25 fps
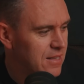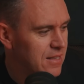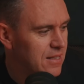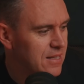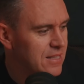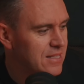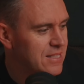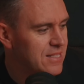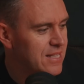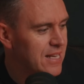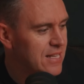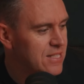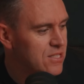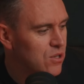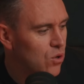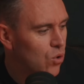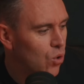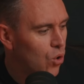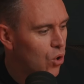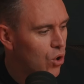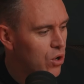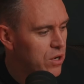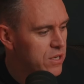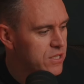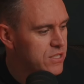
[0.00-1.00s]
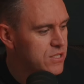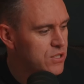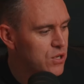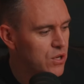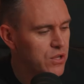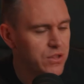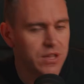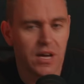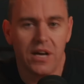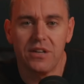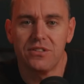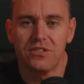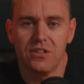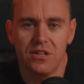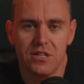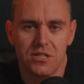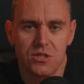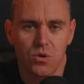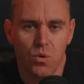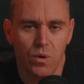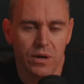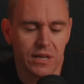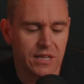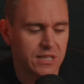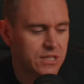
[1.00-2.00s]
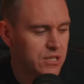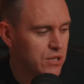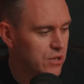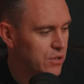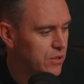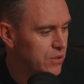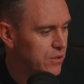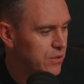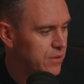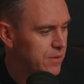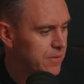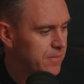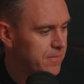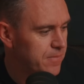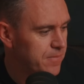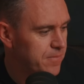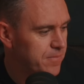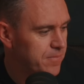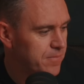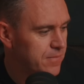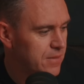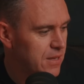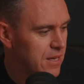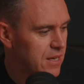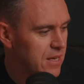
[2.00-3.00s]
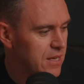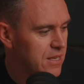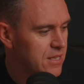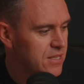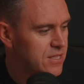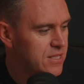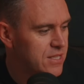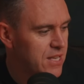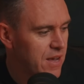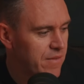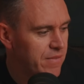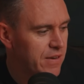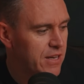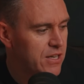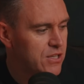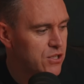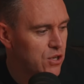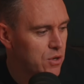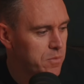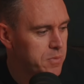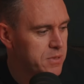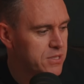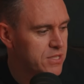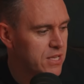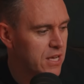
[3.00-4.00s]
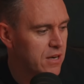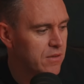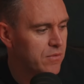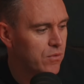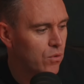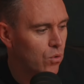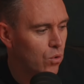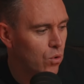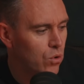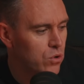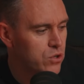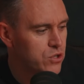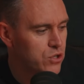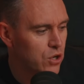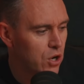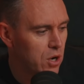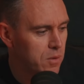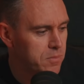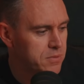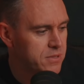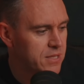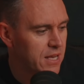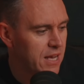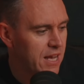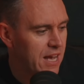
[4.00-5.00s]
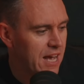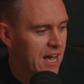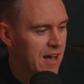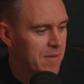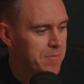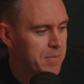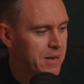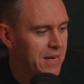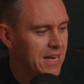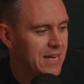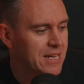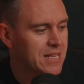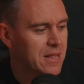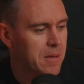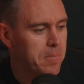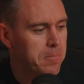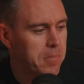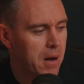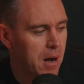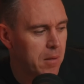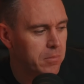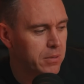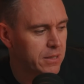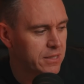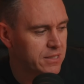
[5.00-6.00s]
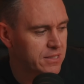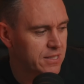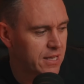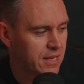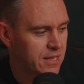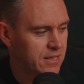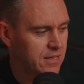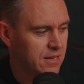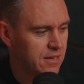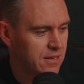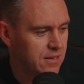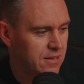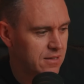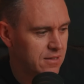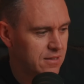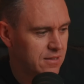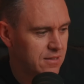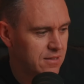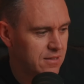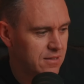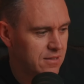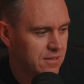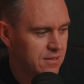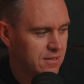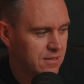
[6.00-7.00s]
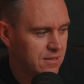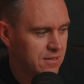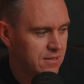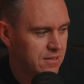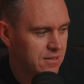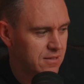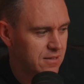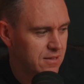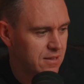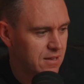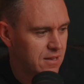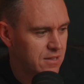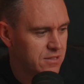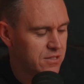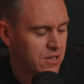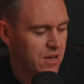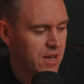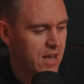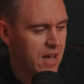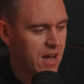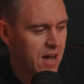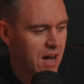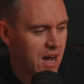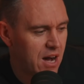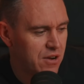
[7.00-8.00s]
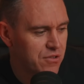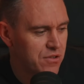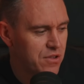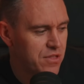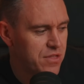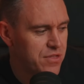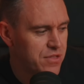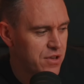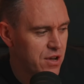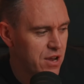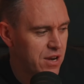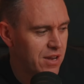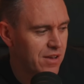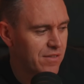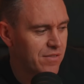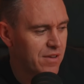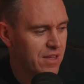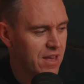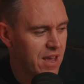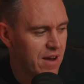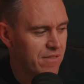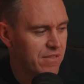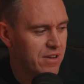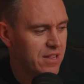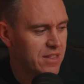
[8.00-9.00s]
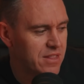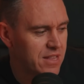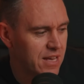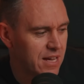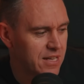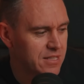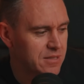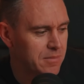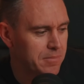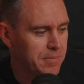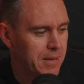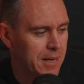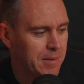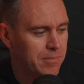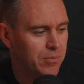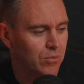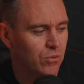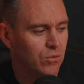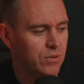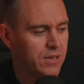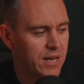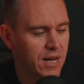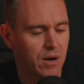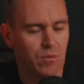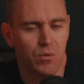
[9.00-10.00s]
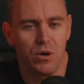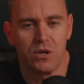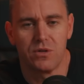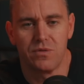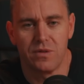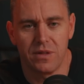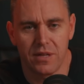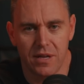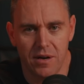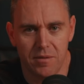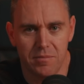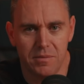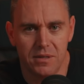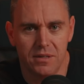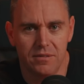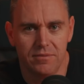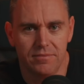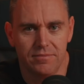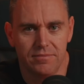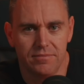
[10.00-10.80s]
Since August 2022, 72% of all jobs have been into the public sector. So 130 of every 1,000 people now works for the government.